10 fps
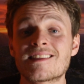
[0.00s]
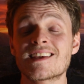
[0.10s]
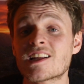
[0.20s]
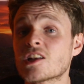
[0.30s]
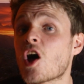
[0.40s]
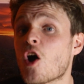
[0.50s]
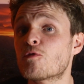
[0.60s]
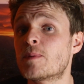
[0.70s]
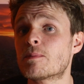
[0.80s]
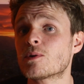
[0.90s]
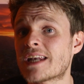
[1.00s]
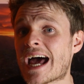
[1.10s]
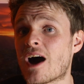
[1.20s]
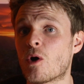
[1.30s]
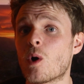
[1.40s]
I think a lot of people
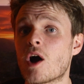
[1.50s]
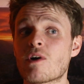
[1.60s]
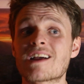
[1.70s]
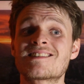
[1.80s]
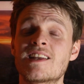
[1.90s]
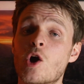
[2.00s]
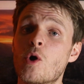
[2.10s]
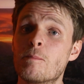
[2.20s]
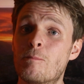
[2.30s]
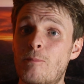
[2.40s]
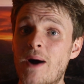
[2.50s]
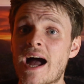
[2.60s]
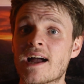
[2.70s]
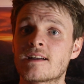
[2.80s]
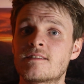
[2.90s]
now are actually going
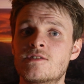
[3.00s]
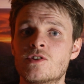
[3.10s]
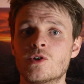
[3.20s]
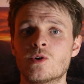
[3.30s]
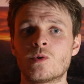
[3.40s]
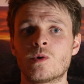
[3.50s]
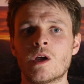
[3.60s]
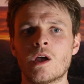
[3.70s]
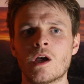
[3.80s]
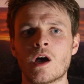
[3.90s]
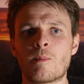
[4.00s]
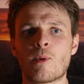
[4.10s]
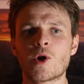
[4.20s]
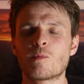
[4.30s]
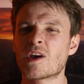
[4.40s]
back to a
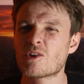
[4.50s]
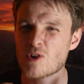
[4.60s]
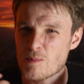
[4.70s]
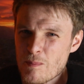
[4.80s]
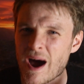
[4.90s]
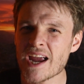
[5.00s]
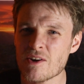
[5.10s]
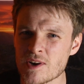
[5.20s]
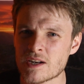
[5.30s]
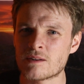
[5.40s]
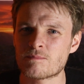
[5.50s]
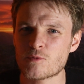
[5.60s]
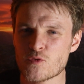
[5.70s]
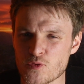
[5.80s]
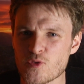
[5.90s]
point where they're admiring
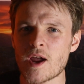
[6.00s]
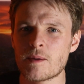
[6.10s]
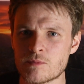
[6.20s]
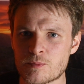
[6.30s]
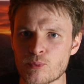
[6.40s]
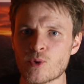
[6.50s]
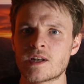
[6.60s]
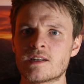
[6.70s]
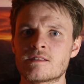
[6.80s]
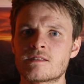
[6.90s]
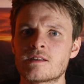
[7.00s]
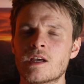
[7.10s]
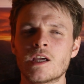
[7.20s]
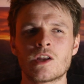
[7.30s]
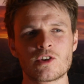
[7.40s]
framed prints,
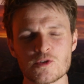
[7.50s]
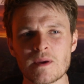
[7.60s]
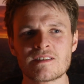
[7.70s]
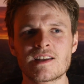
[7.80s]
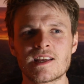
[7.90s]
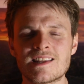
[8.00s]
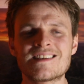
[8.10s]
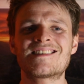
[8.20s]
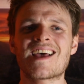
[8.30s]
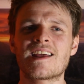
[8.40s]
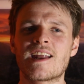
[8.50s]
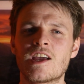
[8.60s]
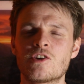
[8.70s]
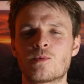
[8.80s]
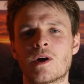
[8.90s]
you know, especially in this day and
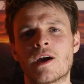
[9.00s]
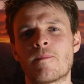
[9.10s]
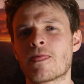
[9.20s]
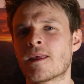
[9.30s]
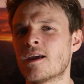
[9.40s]
age where